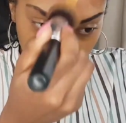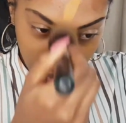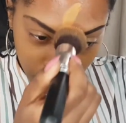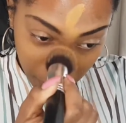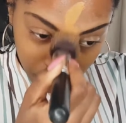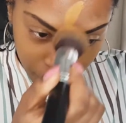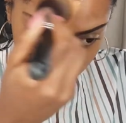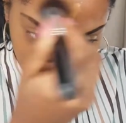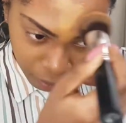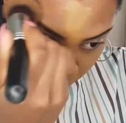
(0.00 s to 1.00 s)
Now my
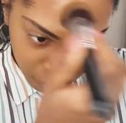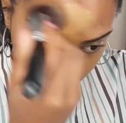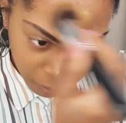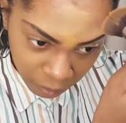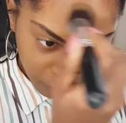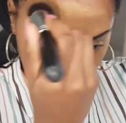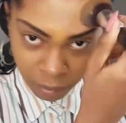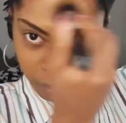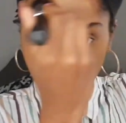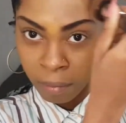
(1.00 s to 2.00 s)
forehead is naturally
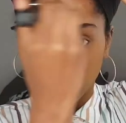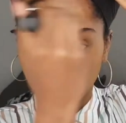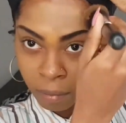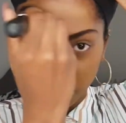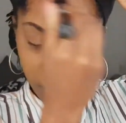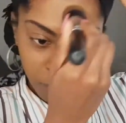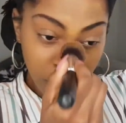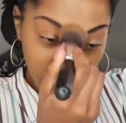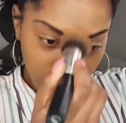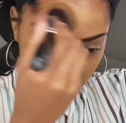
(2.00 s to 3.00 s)
lighter, so
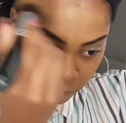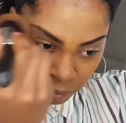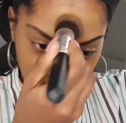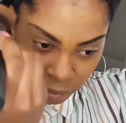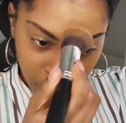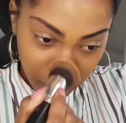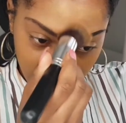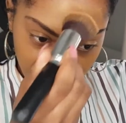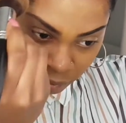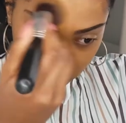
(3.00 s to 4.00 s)
naturally
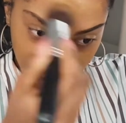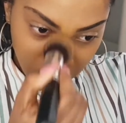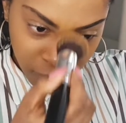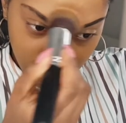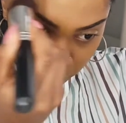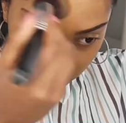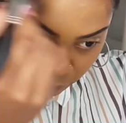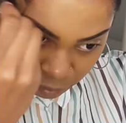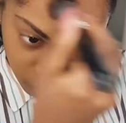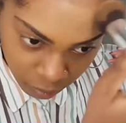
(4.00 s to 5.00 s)
darker. Obviously that's where the sun
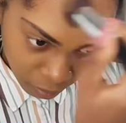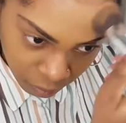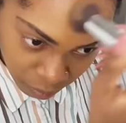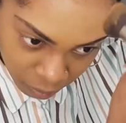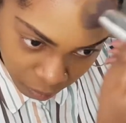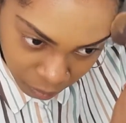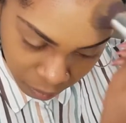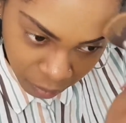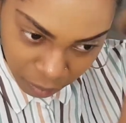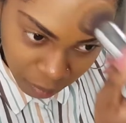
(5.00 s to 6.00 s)
hits, so it
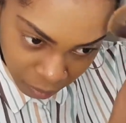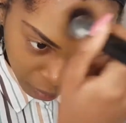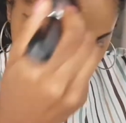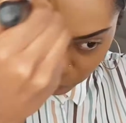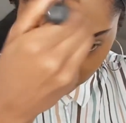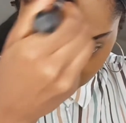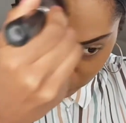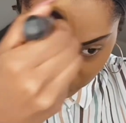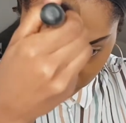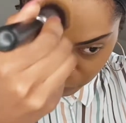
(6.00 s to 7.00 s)
might look a bit crazy, but when I
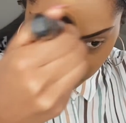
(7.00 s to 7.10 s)
go in with